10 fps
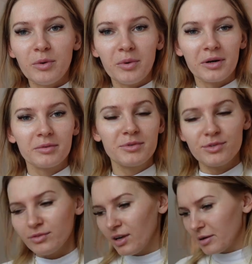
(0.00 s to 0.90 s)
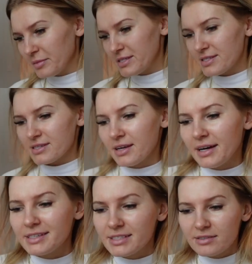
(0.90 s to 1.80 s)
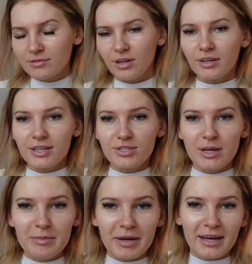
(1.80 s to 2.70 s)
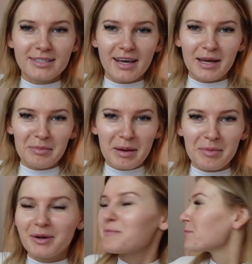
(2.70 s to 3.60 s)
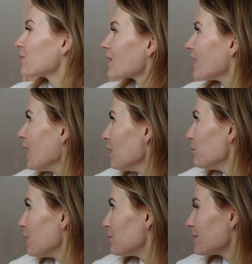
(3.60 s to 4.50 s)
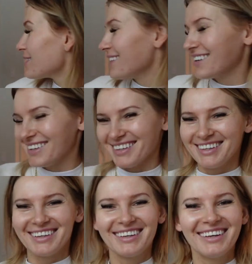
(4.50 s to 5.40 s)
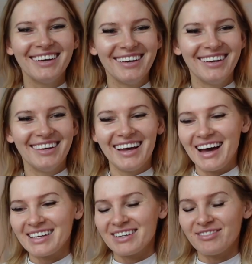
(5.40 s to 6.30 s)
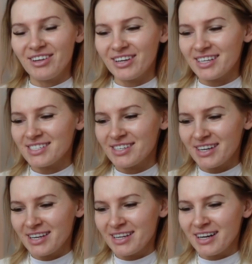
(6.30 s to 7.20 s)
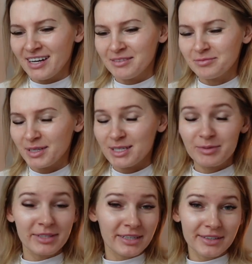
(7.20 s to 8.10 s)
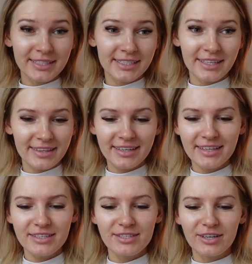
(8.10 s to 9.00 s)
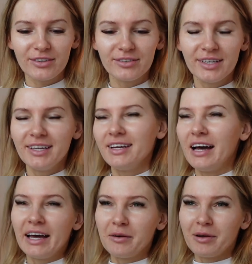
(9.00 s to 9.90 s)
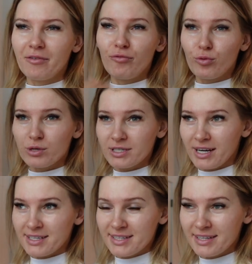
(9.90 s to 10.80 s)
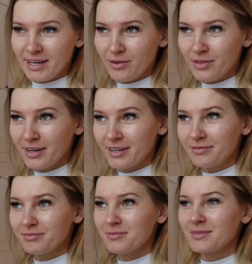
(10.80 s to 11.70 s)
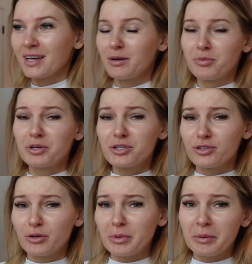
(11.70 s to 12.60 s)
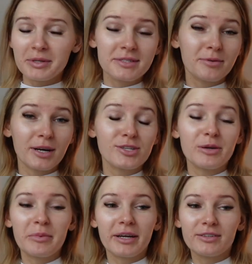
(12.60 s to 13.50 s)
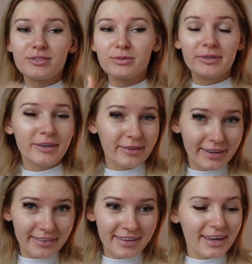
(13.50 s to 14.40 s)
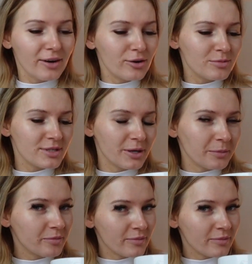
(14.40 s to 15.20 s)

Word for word: welcome to Vlogmas. I didn't vlog yesterday. Say hi to Pepper. Hi Pepper. I didn't vlog yesterday um, because we literally did nothing, so I didn't want to force content out there. I'm pretty sure nobody wants to watch anybody else do literally nothing at home, so